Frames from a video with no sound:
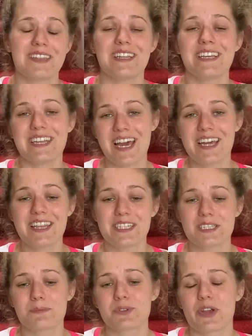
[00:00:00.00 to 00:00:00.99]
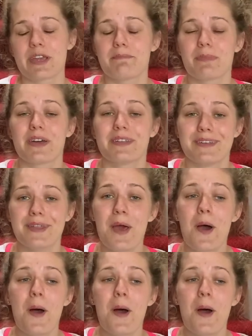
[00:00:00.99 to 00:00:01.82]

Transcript: then you can hit that subscribe button.